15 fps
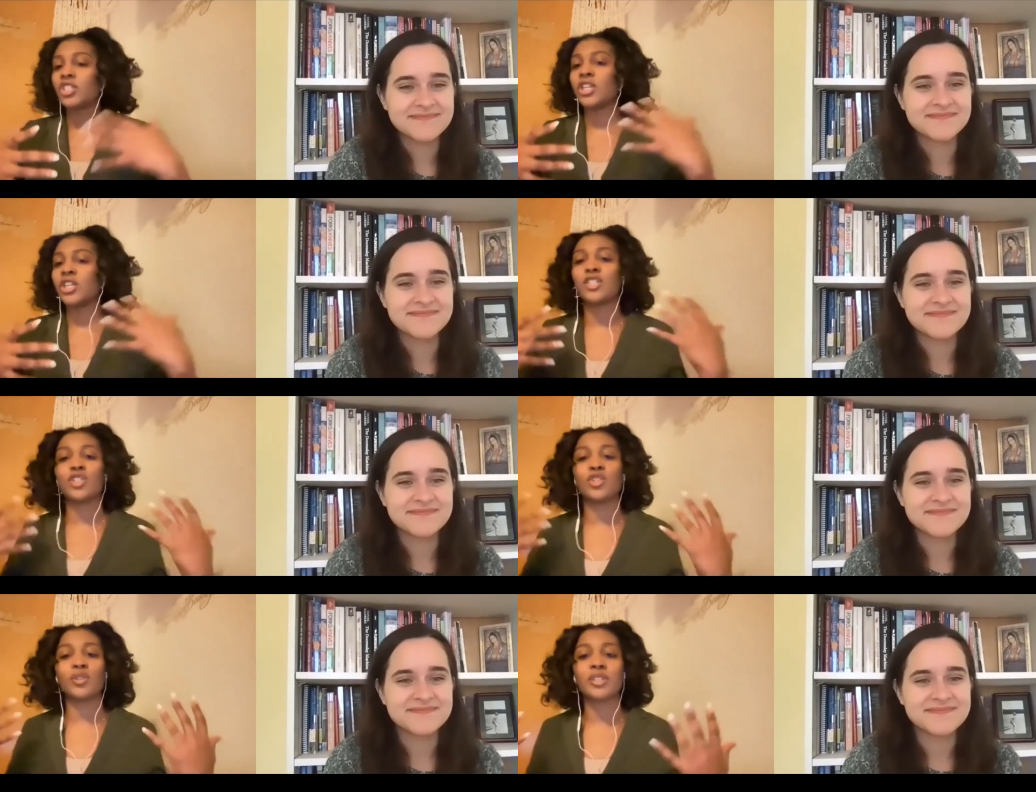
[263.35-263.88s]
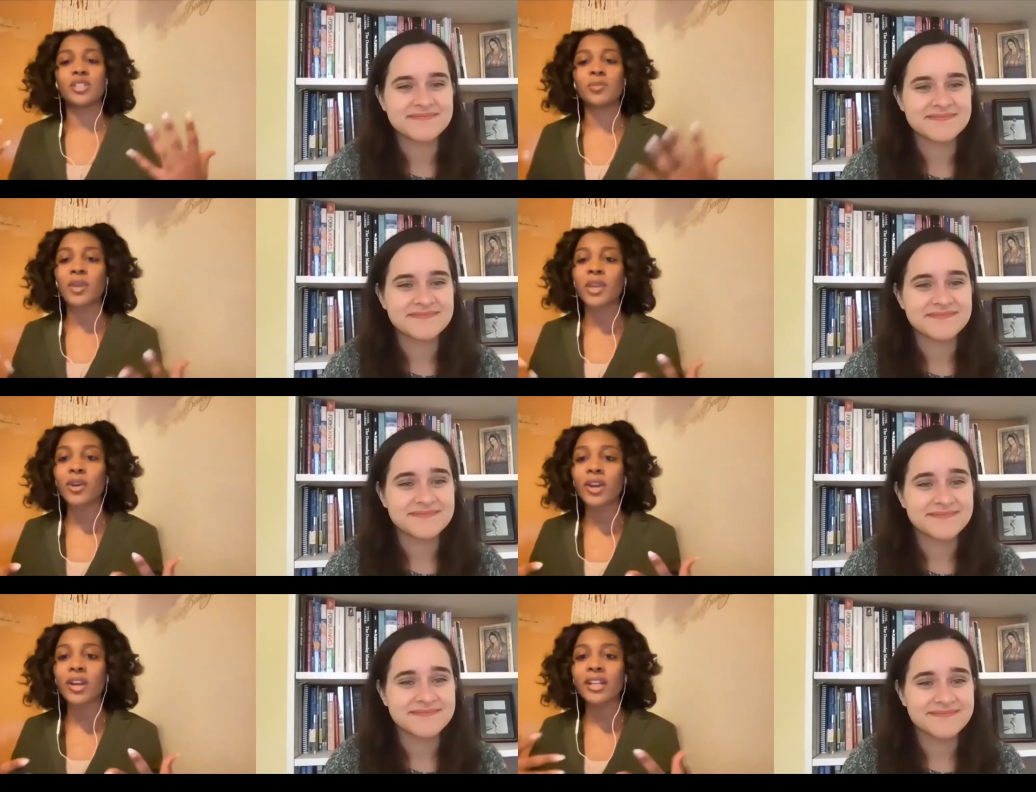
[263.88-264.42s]
Speaker 1: It's, it changes
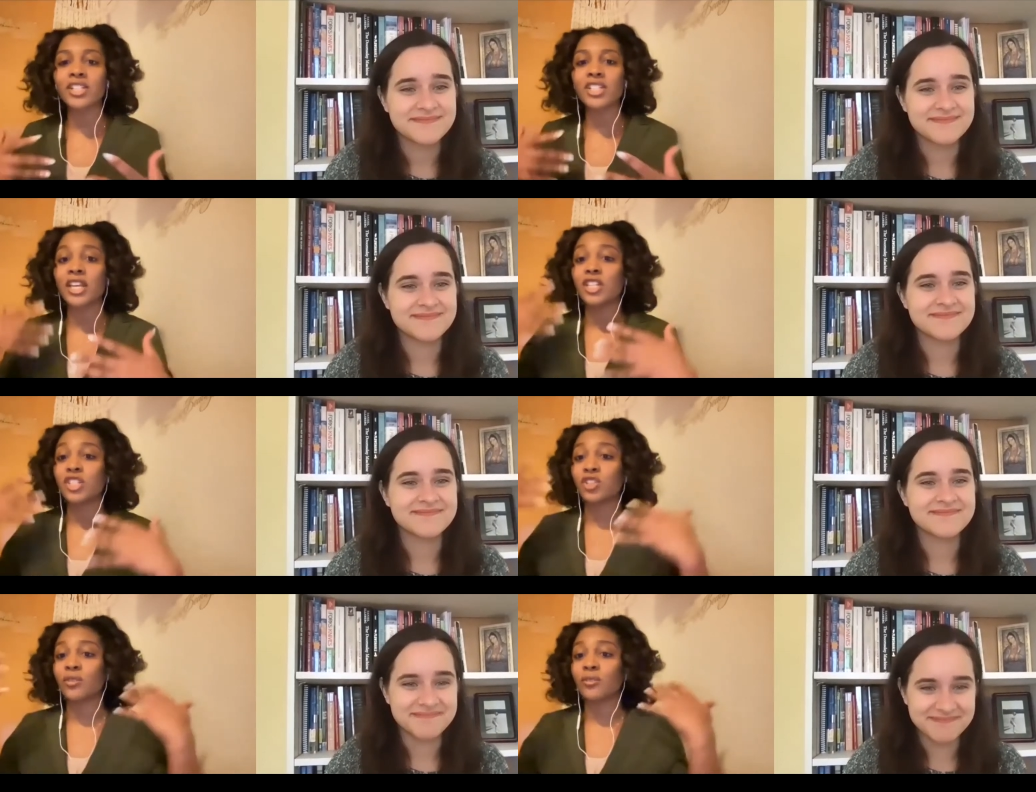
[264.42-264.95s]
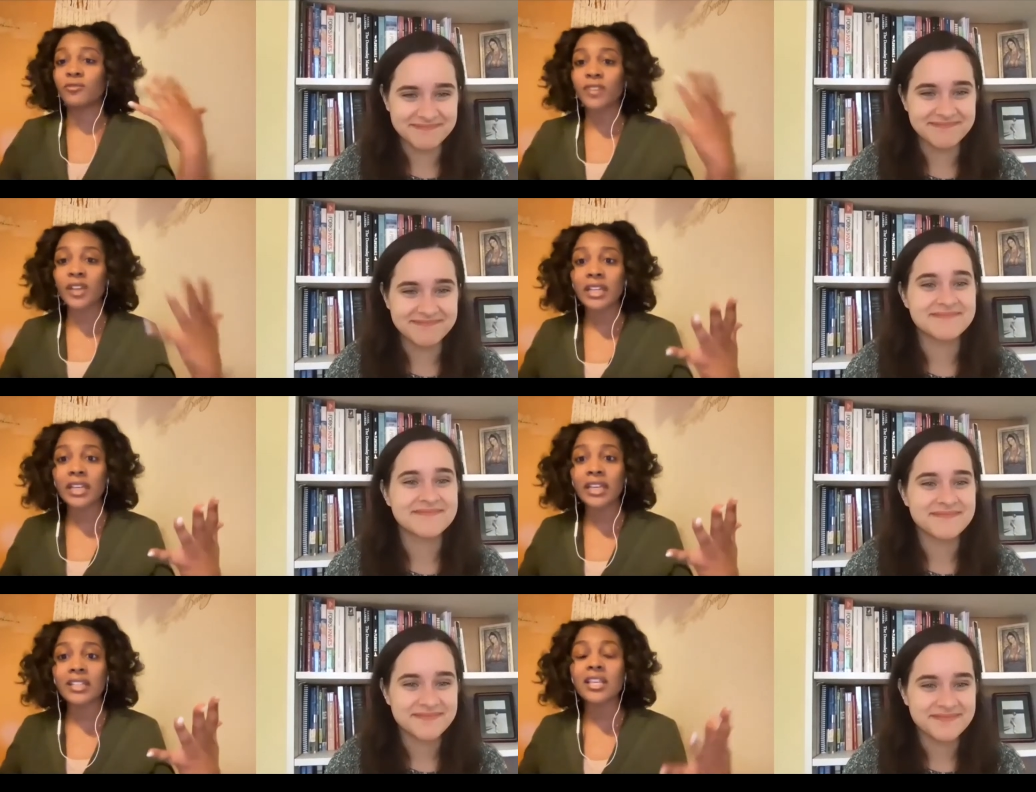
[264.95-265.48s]
your spirit. It changes
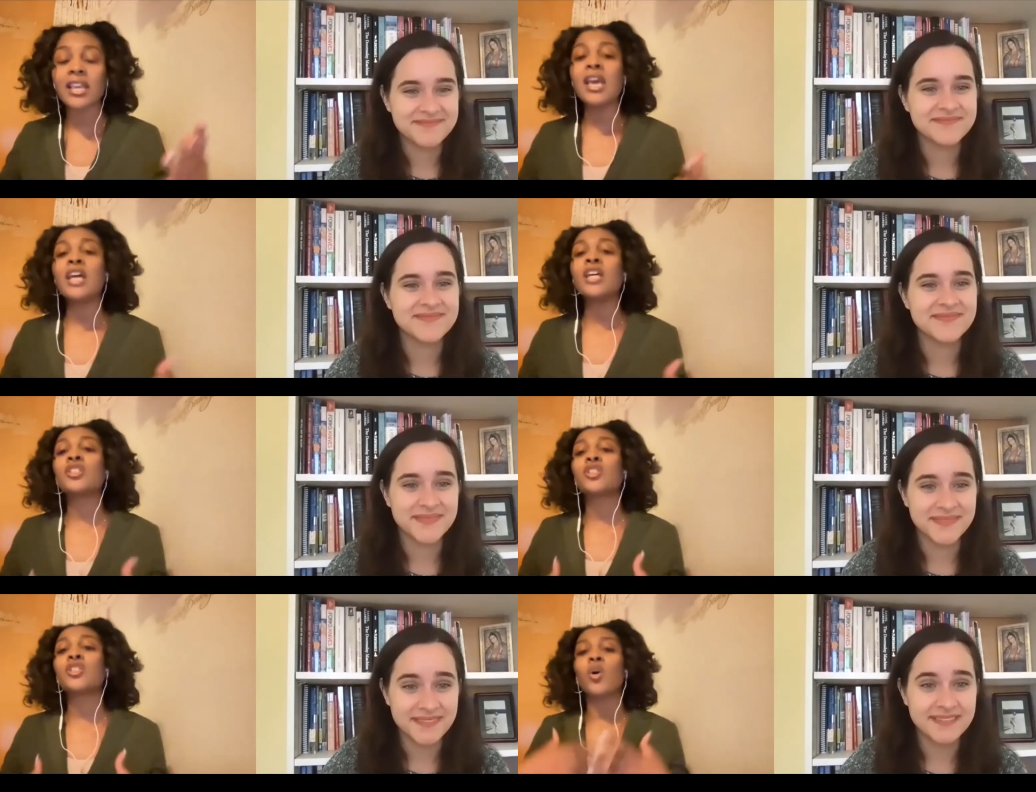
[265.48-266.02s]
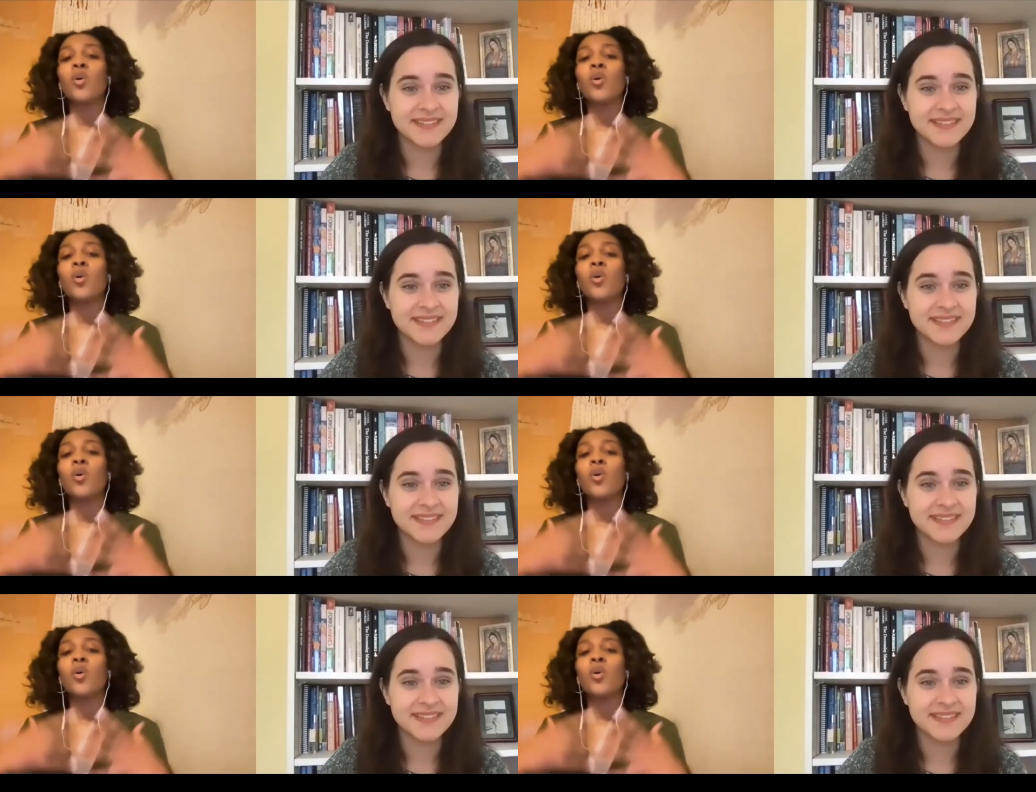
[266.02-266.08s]
your feelings.